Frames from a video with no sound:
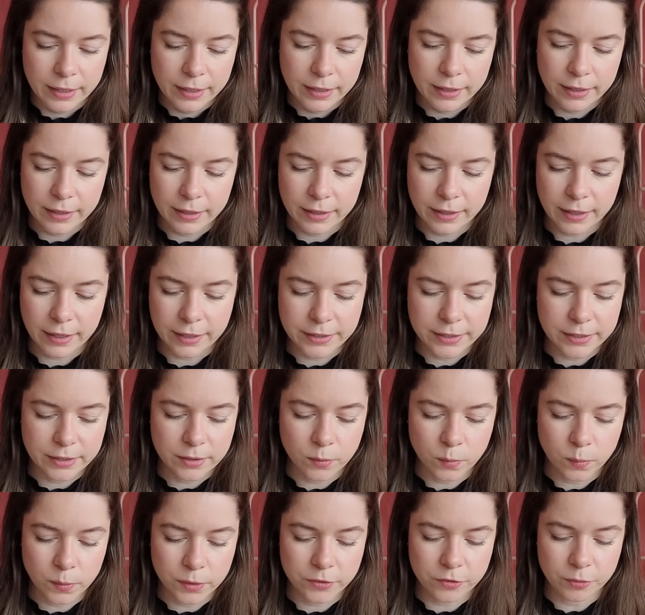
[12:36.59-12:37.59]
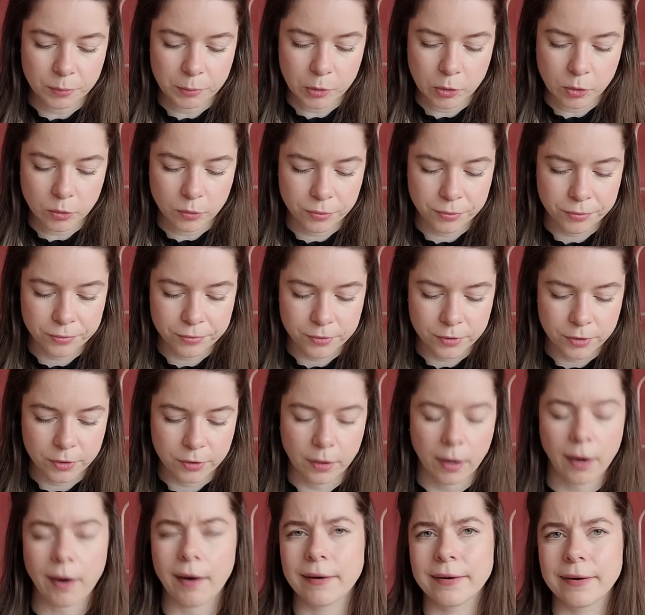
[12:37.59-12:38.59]
I didn't want to move
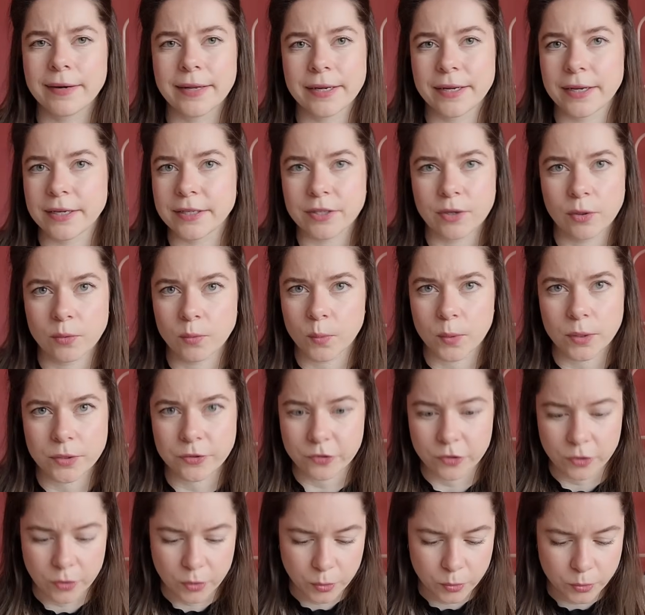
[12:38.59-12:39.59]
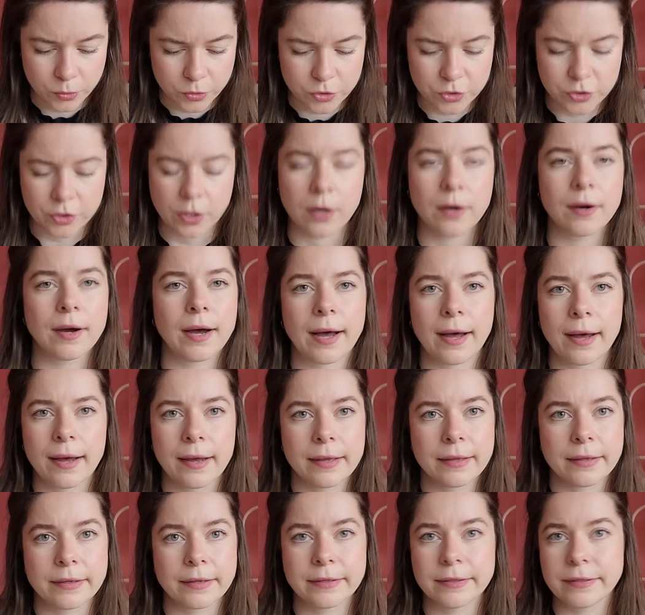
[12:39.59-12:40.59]
yarn that I don't want to use, so
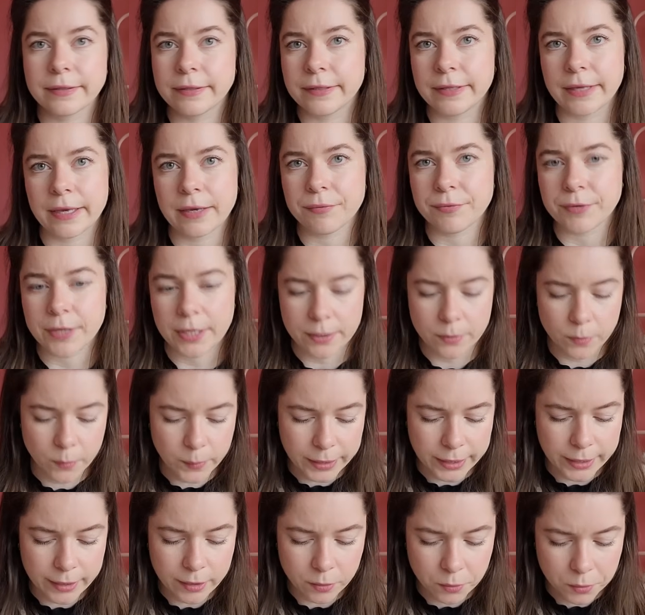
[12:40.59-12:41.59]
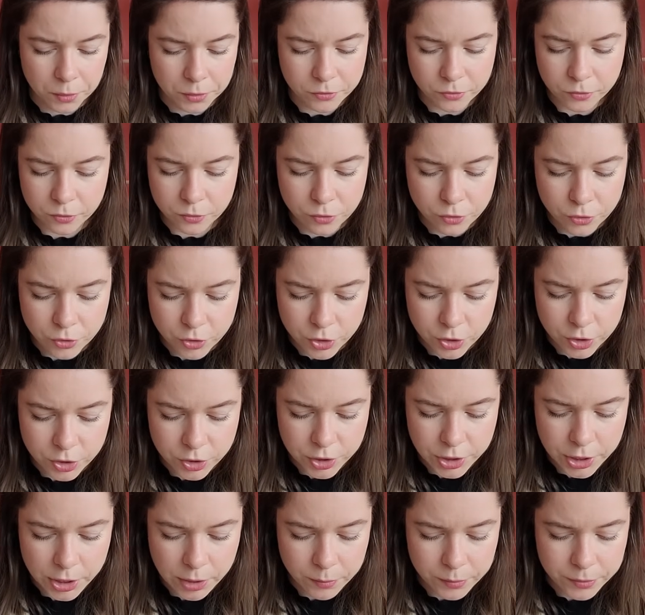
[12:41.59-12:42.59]
I gave that away, or to
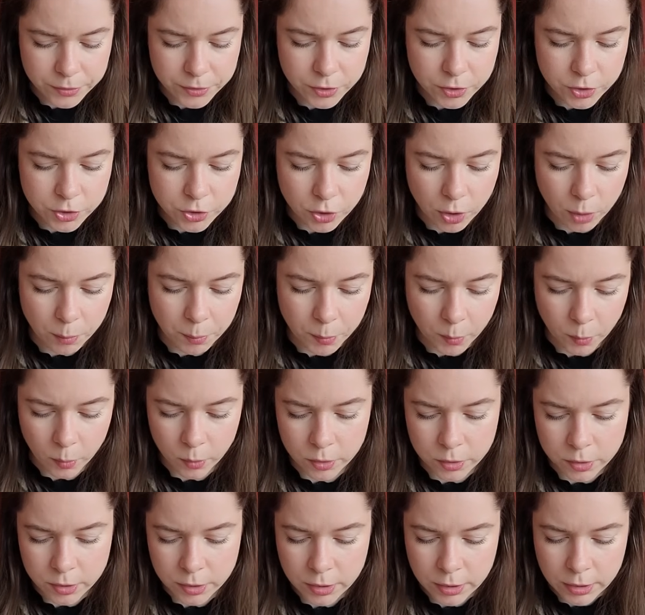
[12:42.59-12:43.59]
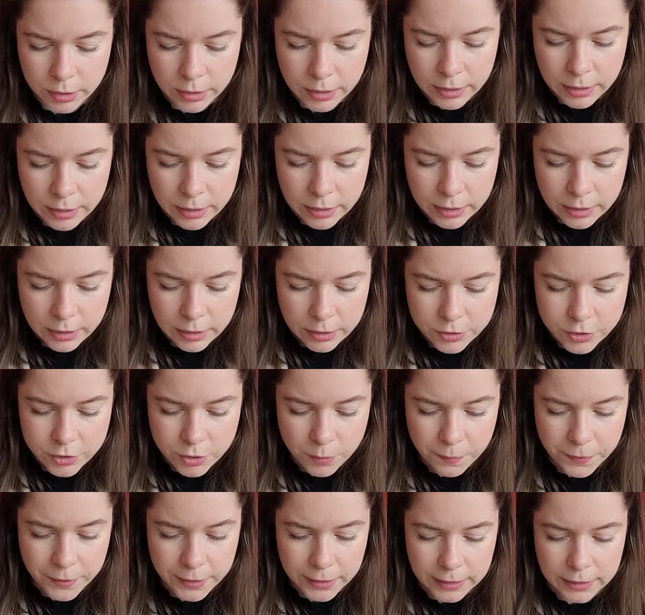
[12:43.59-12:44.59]
charity shop or
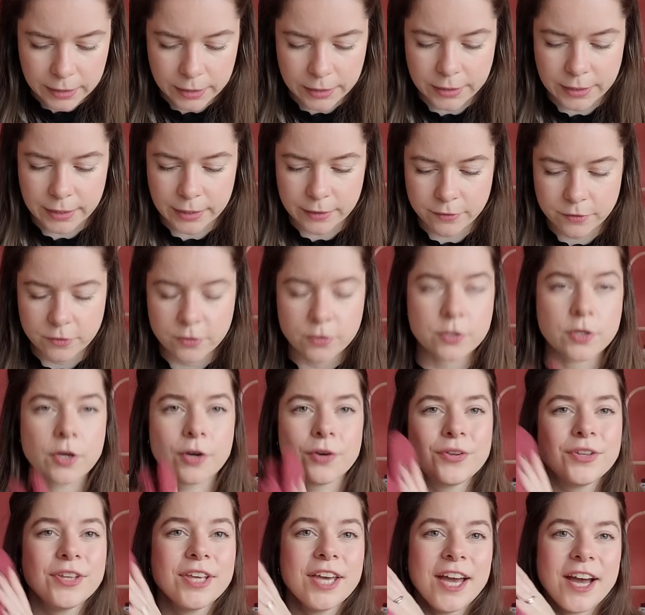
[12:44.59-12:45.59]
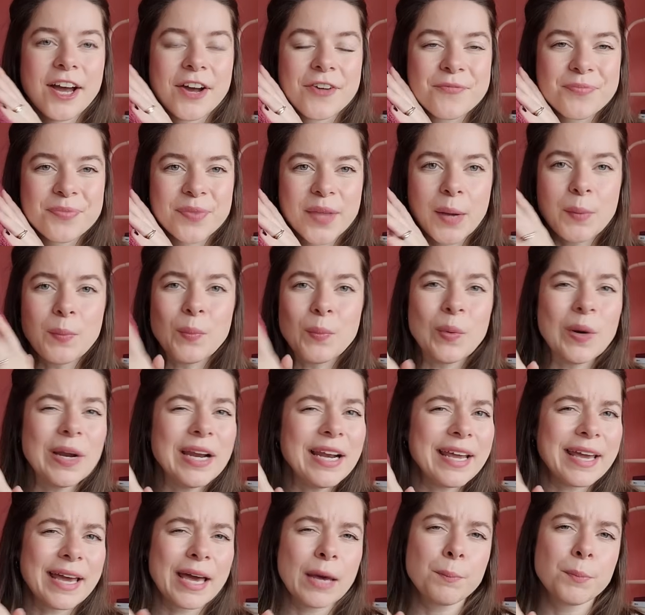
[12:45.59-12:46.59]
something like that. So yeah, I'm
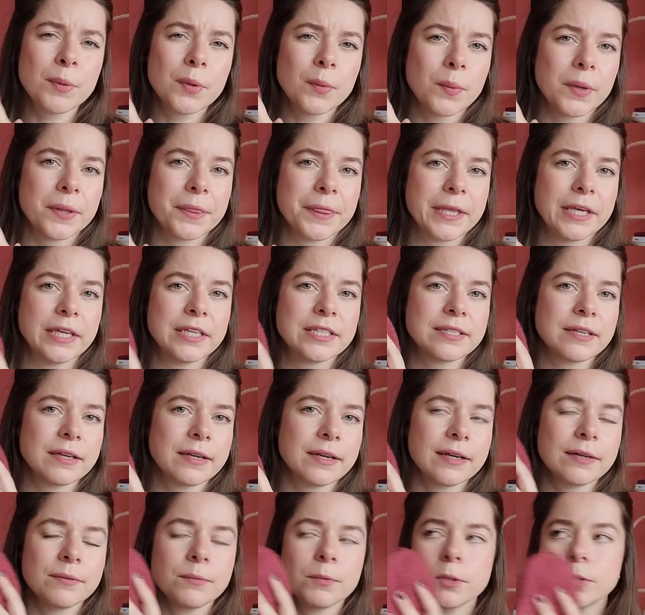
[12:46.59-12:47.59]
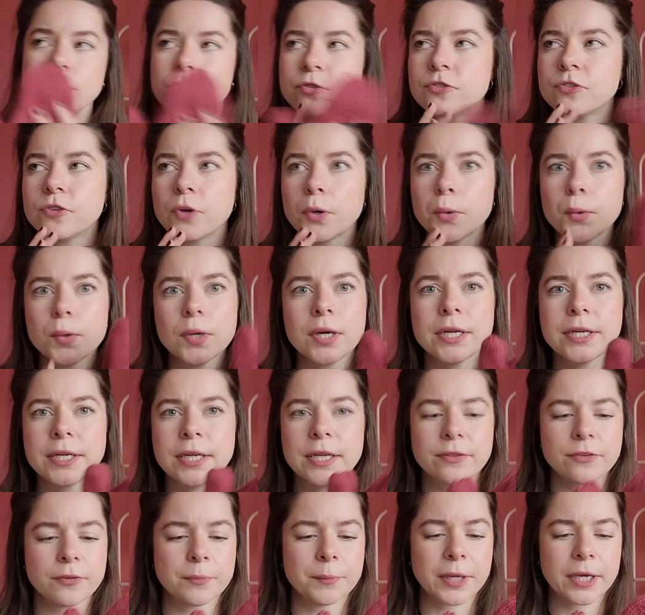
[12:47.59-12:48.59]
really happy with these, and I would totally
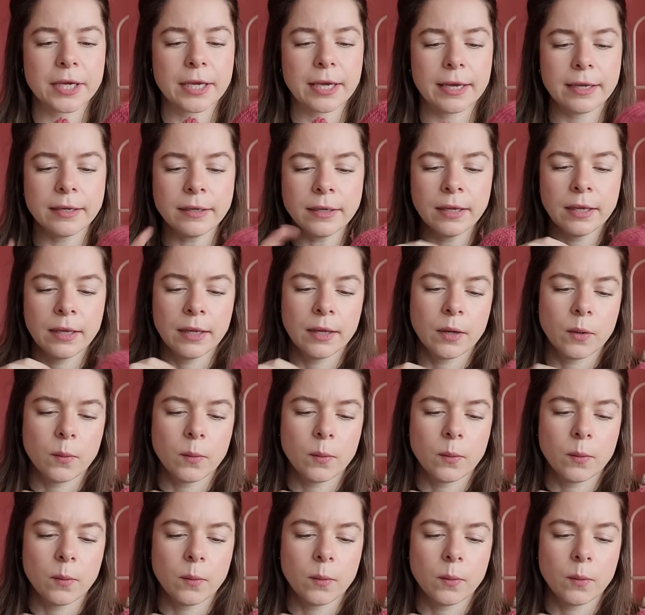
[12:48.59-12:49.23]
knit them again.